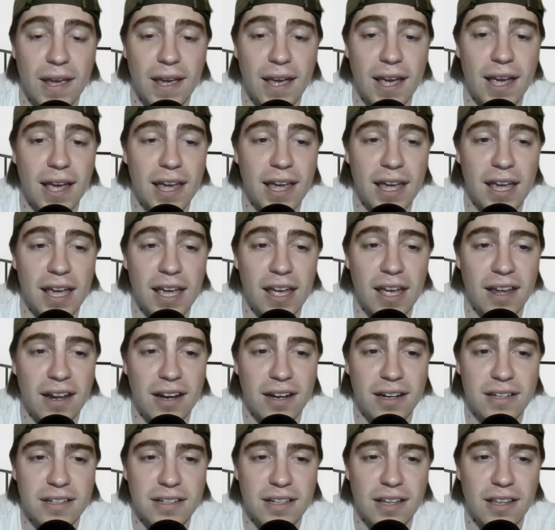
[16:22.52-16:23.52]

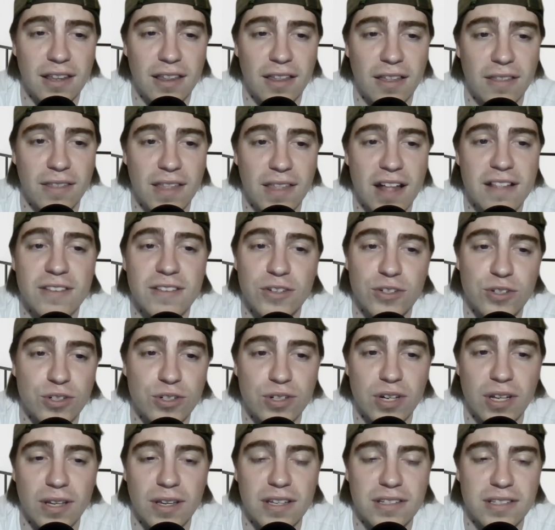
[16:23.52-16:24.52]
And that's
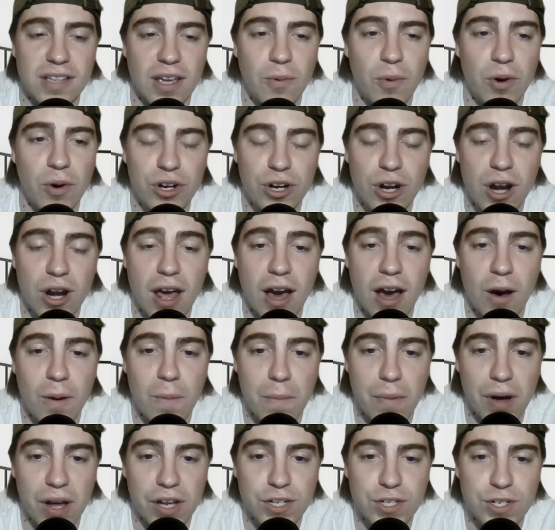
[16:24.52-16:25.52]
interesting because I wonder how
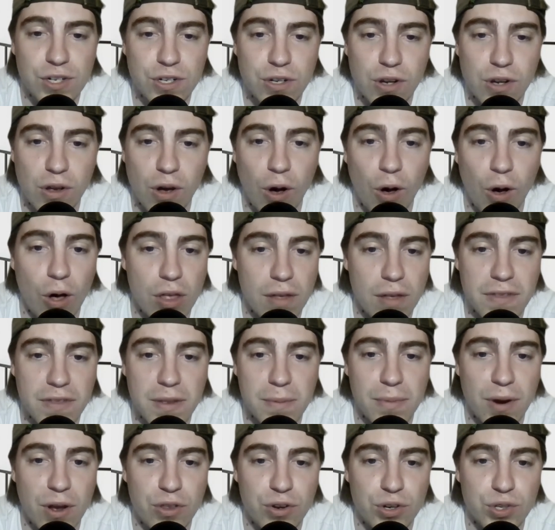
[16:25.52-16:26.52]
much all of the
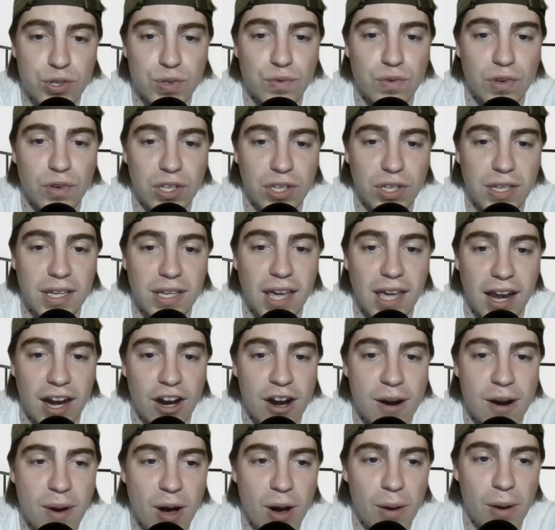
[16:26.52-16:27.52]
brothers really
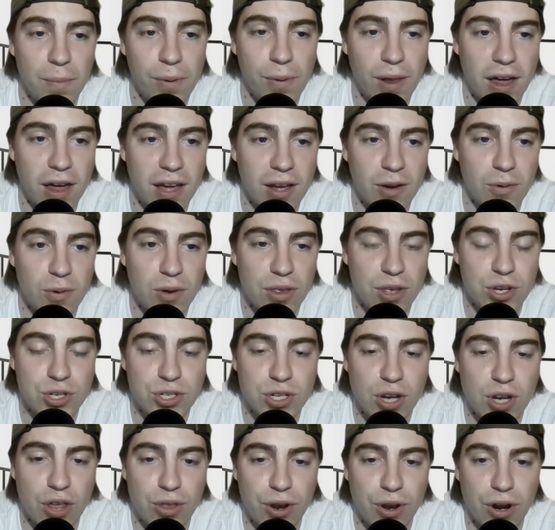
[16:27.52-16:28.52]
care about playing with
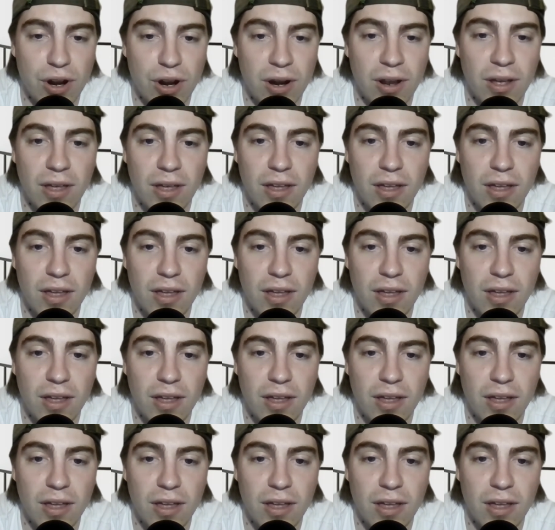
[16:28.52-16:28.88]
each other.